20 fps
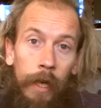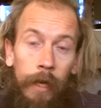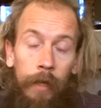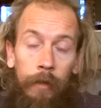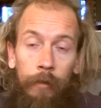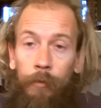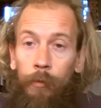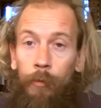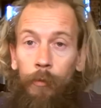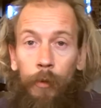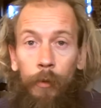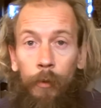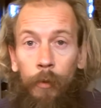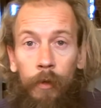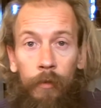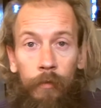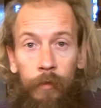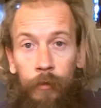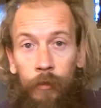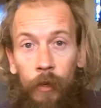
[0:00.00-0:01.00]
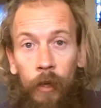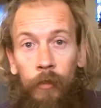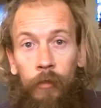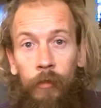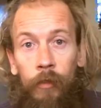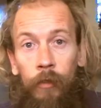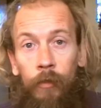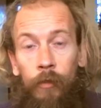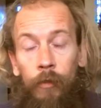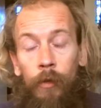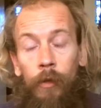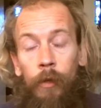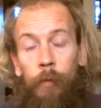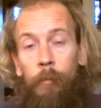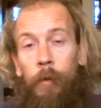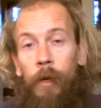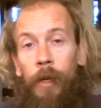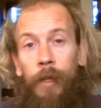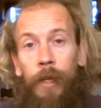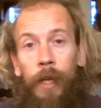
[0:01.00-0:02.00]
and we will have adjusted to
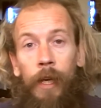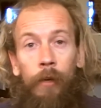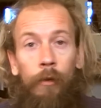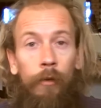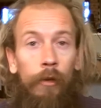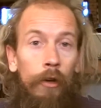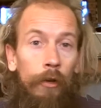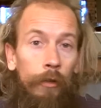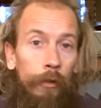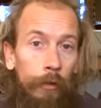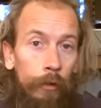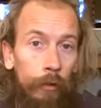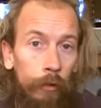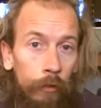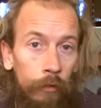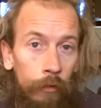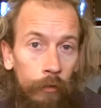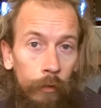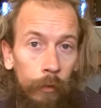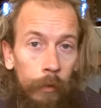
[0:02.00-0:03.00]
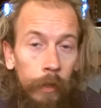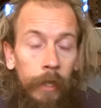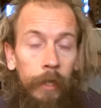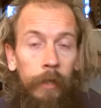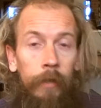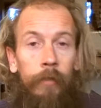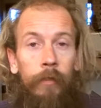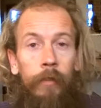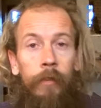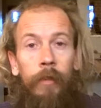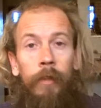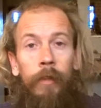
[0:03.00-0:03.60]
it by now, got used to it.